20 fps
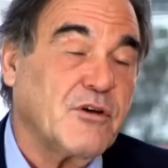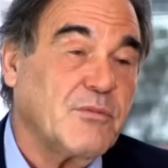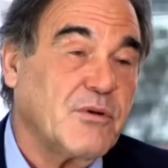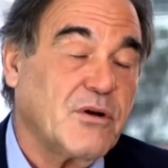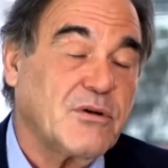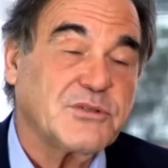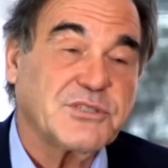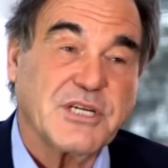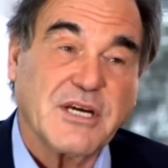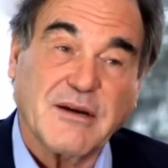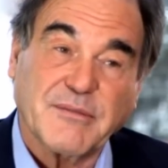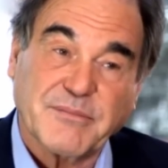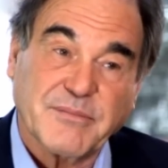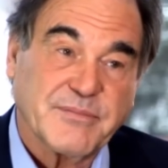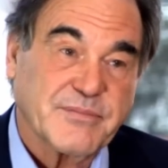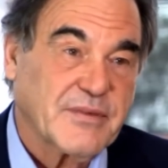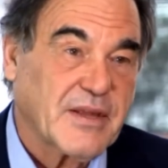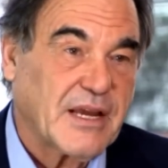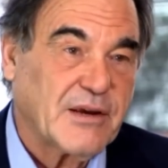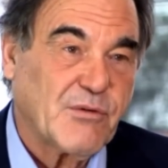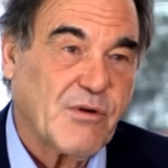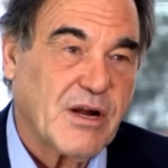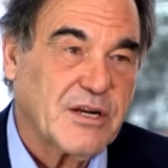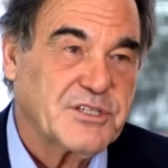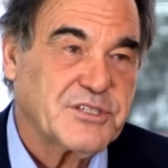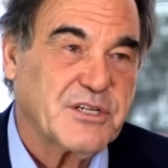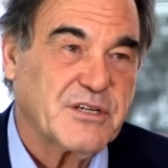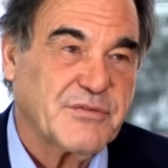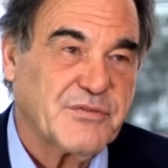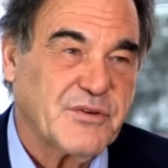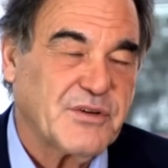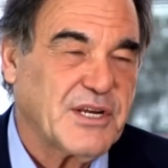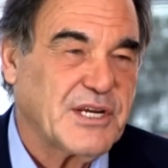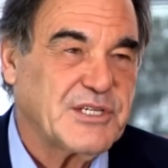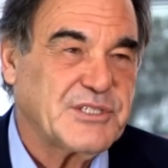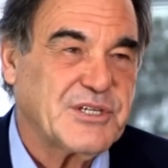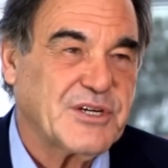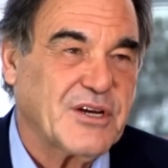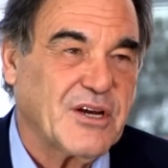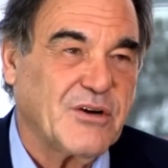film holds up. I watched it a few
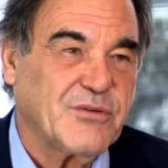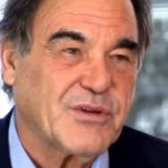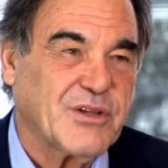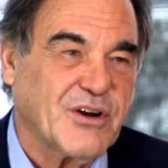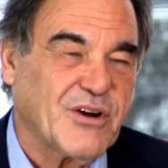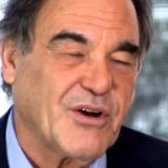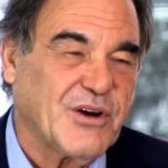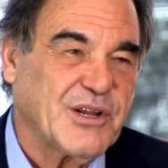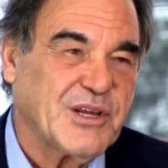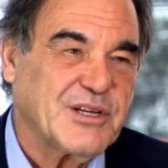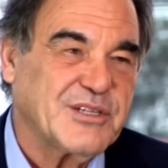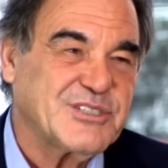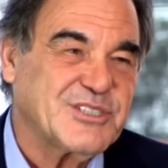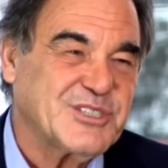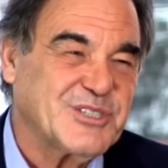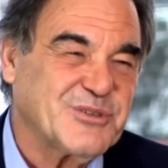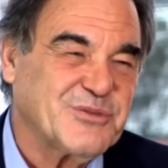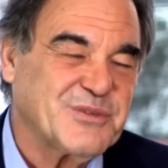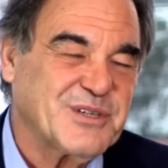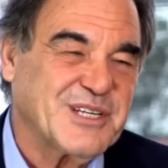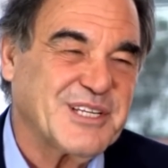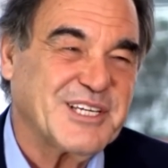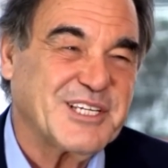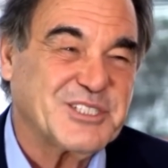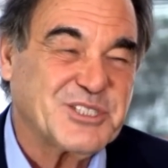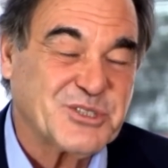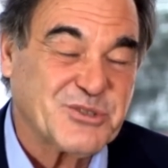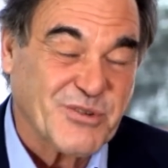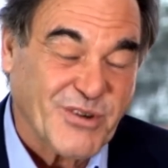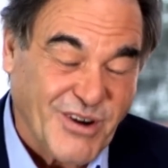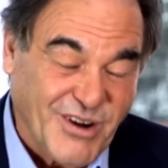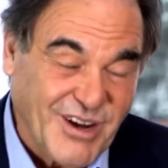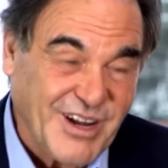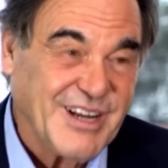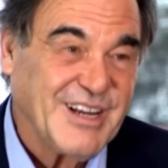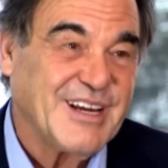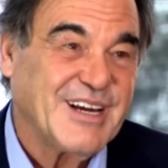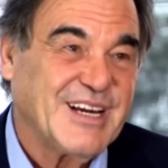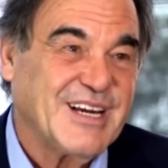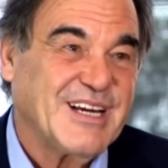days ago with an audience. It really is strong.